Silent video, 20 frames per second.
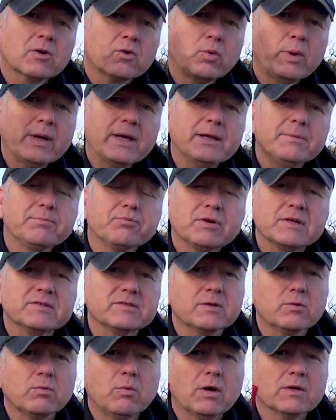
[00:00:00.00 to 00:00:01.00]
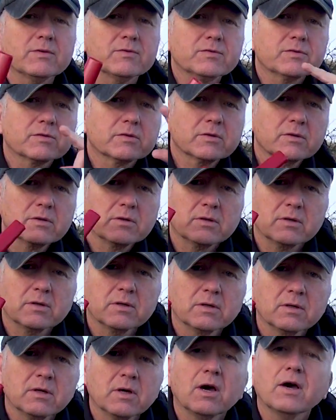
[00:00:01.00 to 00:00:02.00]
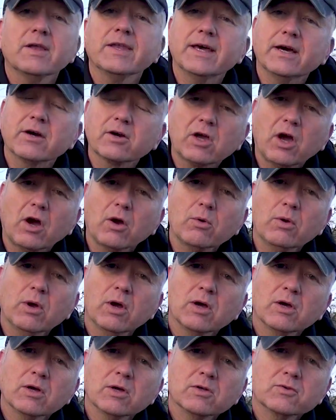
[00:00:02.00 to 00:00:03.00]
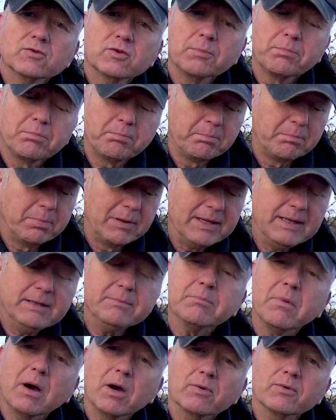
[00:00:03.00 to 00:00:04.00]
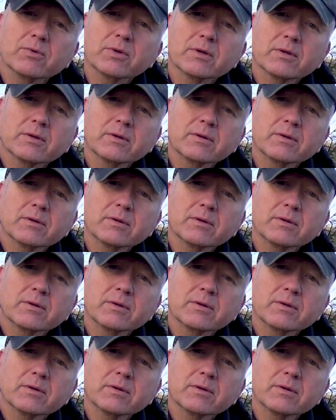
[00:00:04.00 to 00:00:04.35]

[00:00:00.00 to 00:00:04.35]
Quickly press it once and it'll go to bleep mode.